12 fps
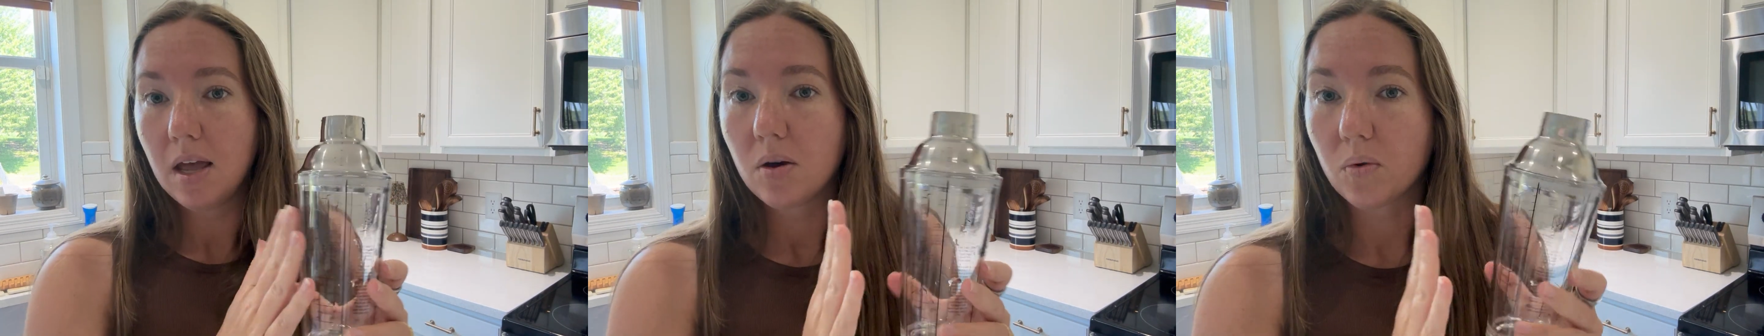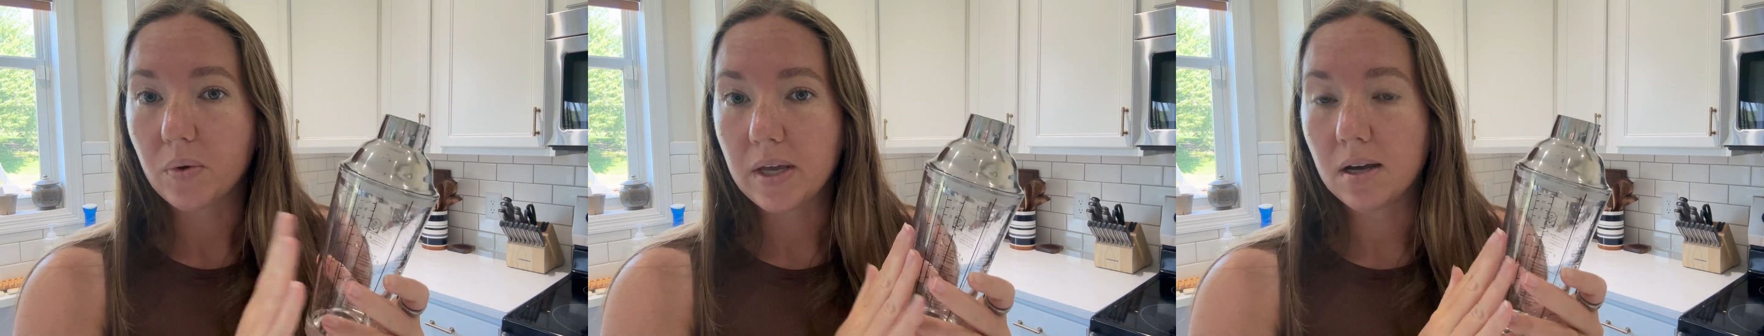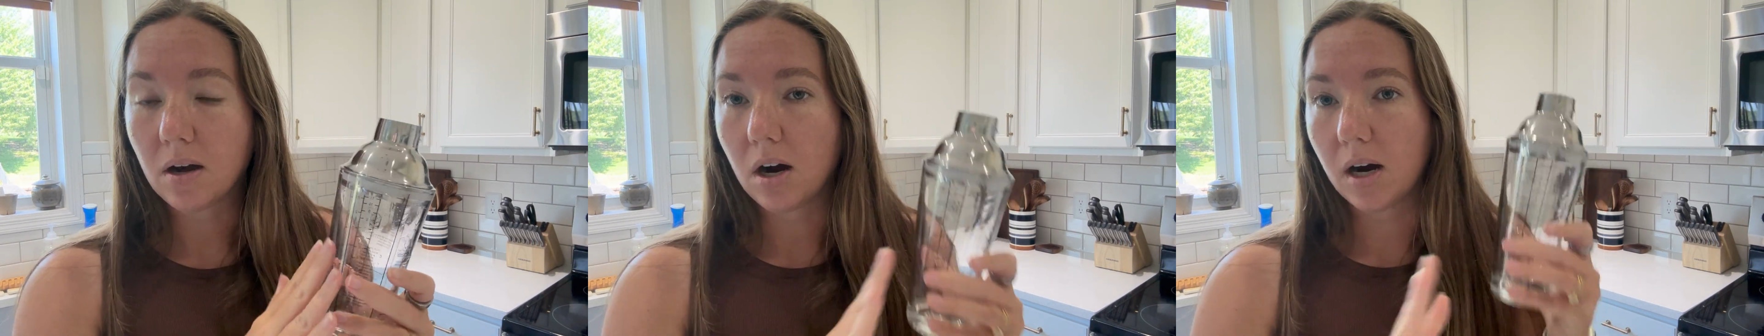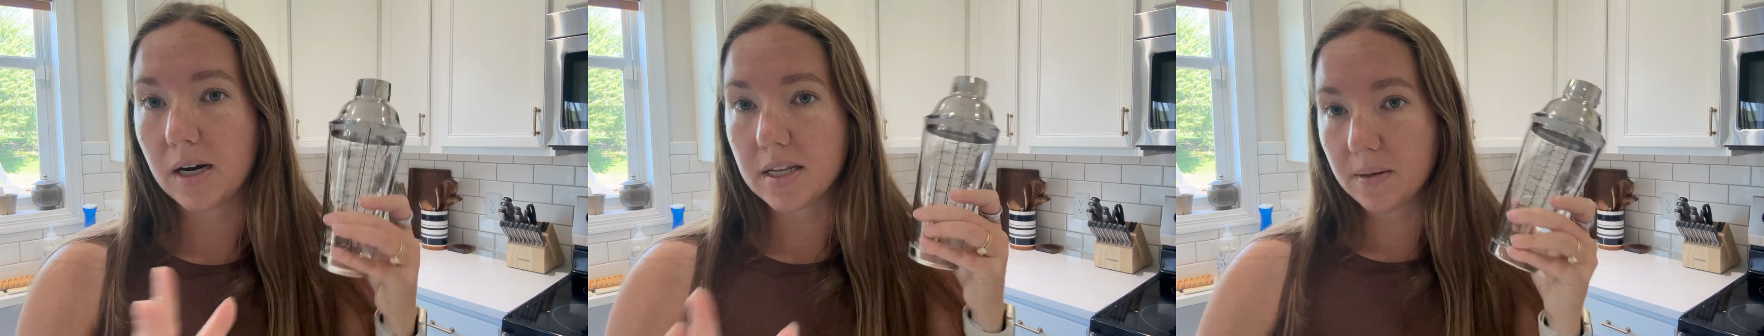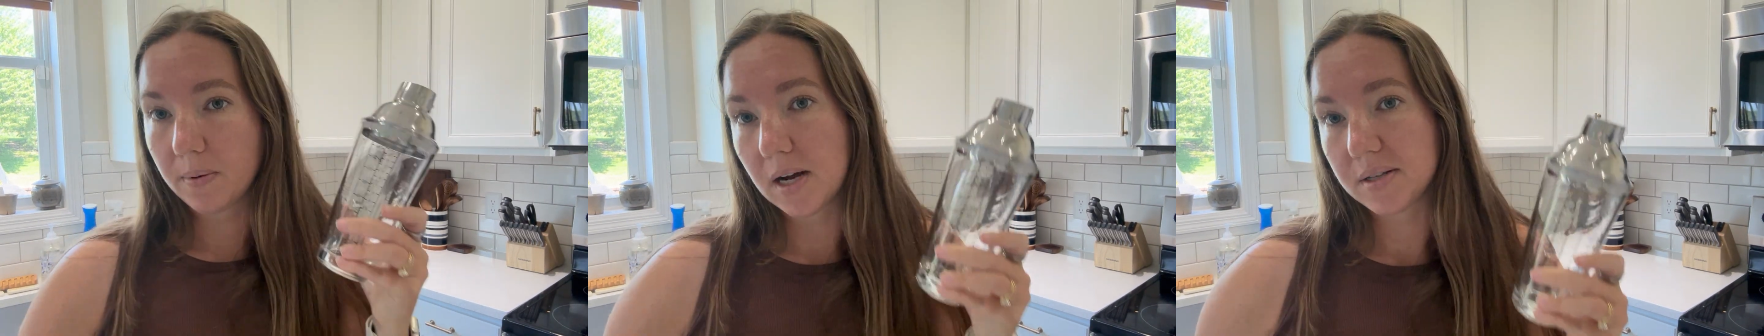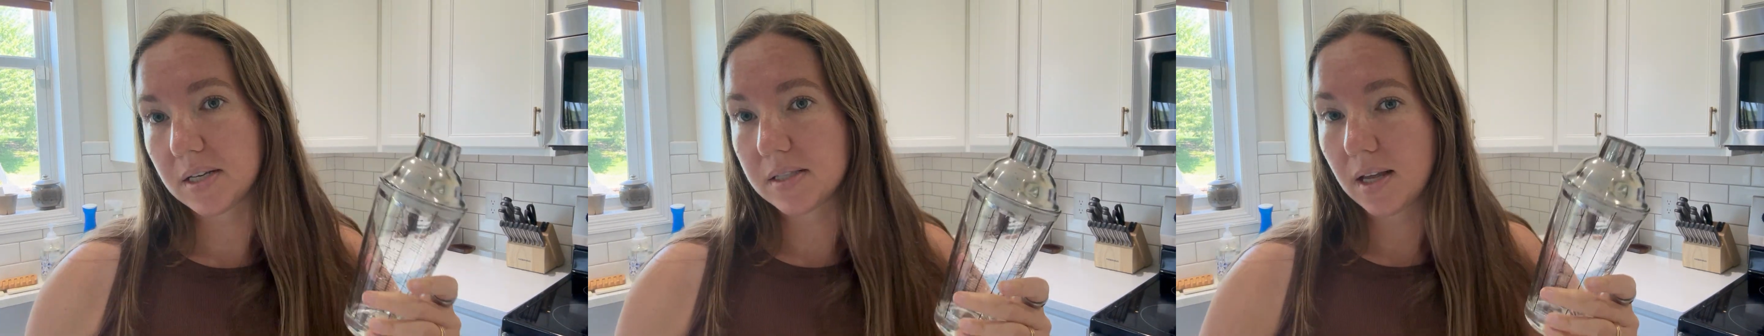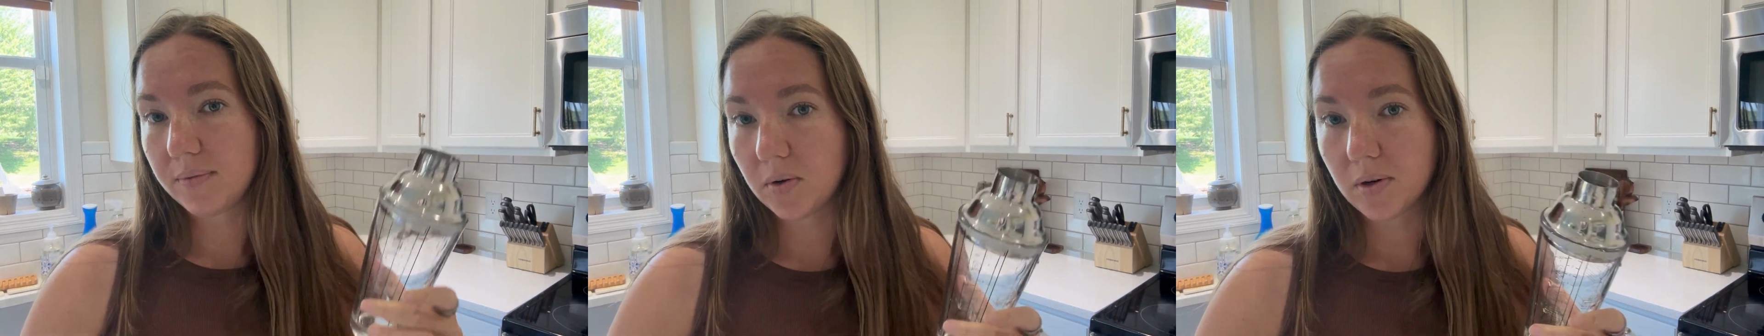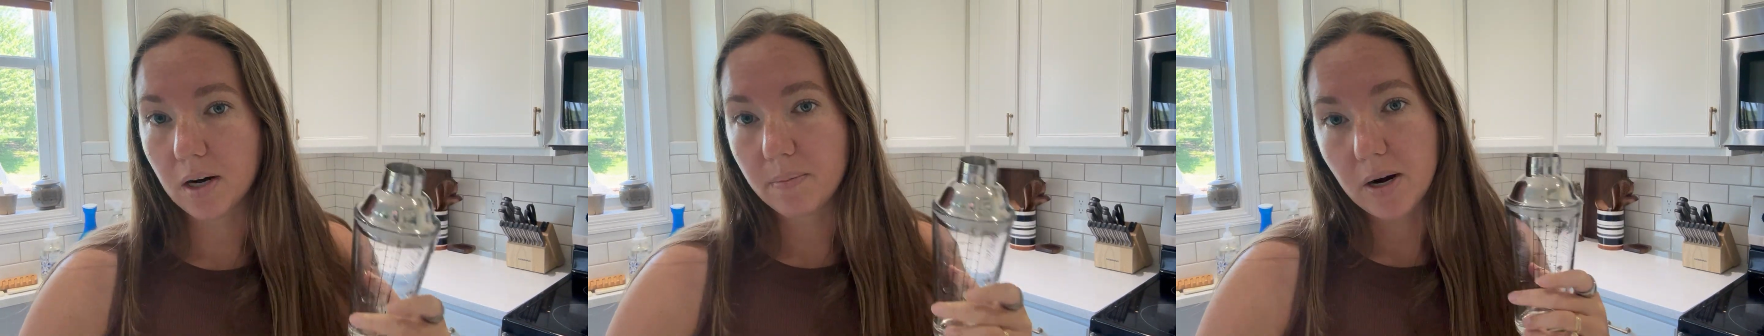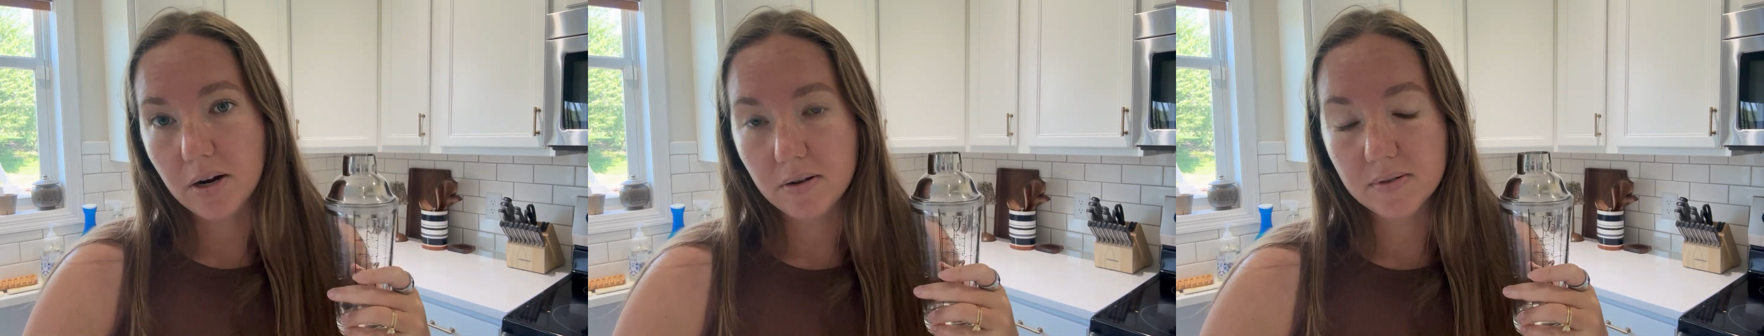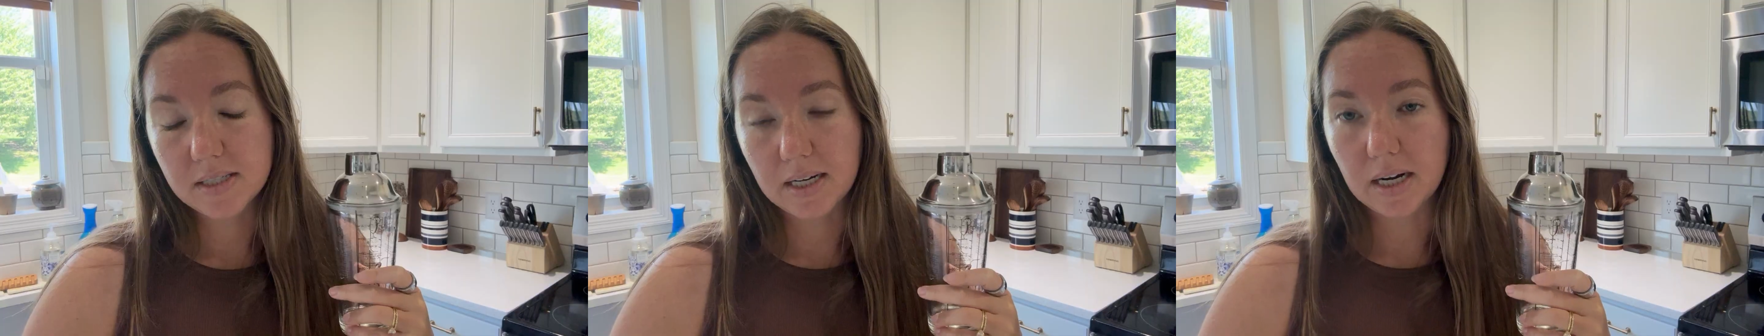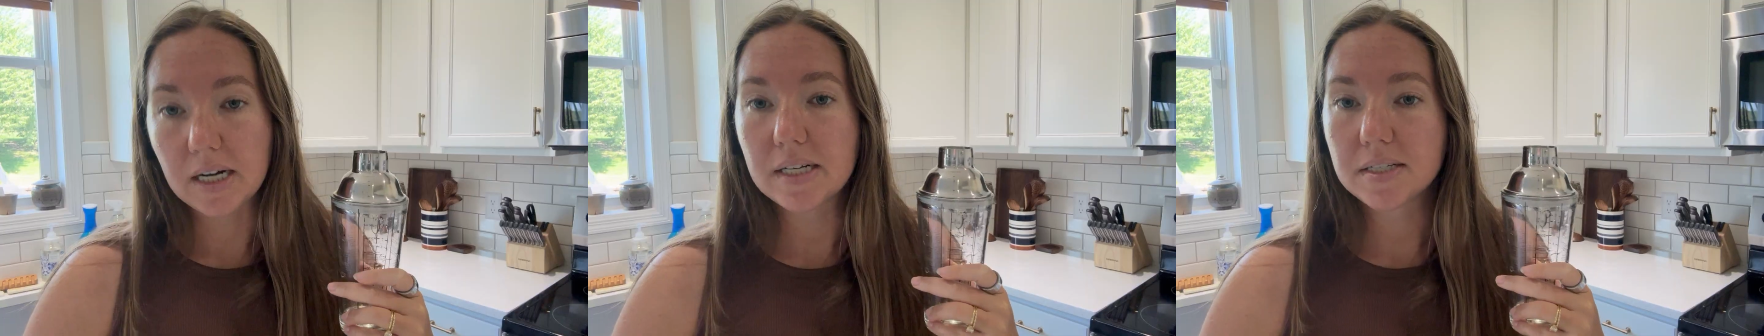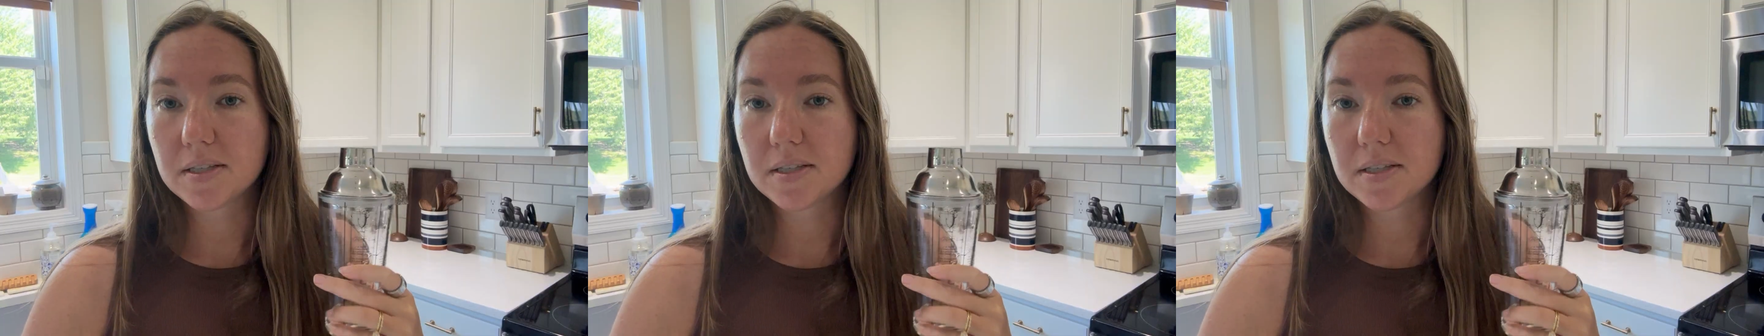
We are in the process of doing our bar downstairs.